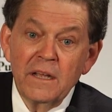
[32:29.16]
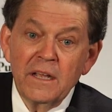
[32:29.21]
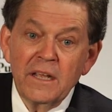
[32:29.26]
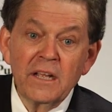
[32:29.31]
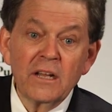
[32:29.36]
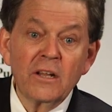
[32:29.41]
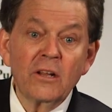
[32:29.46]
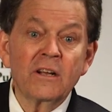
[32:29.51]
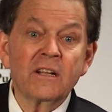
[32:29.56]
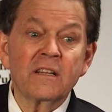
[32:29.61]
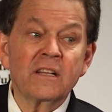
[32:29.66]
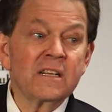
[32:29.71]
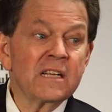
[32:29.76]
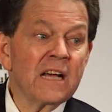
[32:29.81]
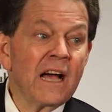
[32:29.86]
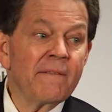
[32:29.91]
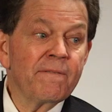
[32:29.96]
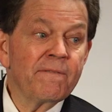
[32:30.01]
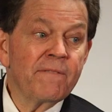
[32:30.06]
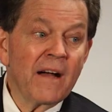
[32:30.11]
You look at the
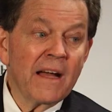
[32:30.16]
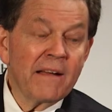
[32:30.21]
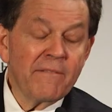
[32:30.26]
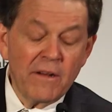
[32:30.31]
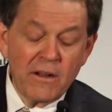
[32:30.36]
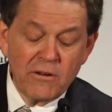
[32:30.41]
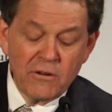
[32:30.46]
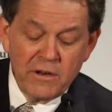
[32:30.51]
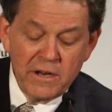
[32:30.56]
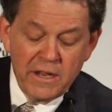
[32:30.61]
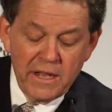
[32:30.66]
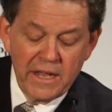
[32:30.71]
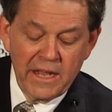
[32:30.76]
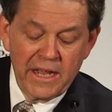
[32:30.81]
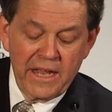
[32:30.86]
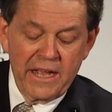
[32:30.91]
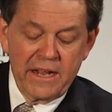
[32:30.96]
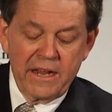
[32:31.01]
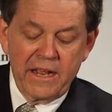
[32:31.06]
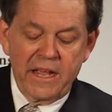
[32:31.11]
top 500.
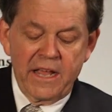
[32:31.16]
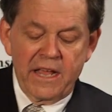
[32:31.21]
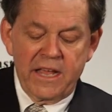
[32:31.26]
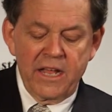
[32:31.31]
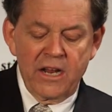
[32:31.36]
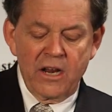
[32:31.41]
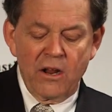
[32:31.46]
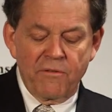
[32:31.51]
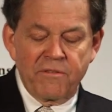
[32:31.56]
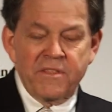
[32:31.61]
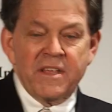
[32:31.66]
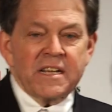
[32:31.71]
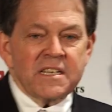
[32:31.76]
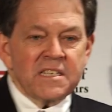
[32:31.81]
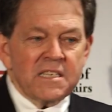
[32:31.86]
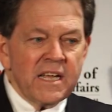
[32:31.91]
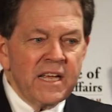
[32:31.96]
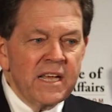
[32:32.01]
This